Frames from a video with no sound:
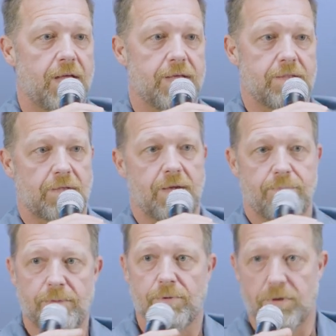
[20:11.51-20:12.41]
Like, it's like
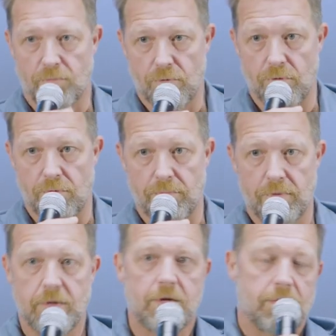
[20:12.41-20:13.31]
people in a
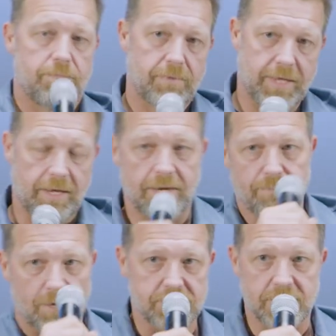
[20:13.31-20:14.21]
room kicking
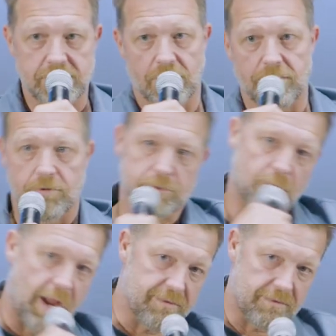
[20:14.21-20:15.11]
and punching each other,
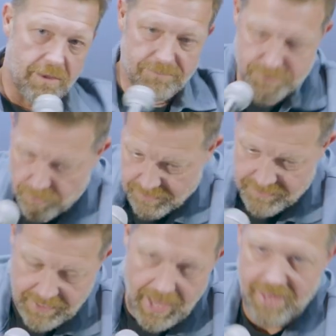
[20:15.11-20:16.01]
trying stuff, choke
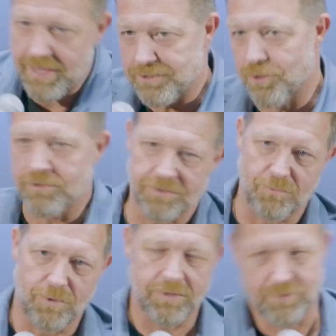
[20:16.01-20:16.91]
this guy, that choke
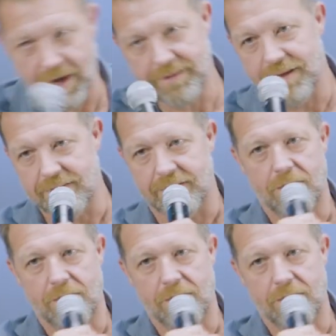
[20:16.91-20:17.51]
doesn't work, try this,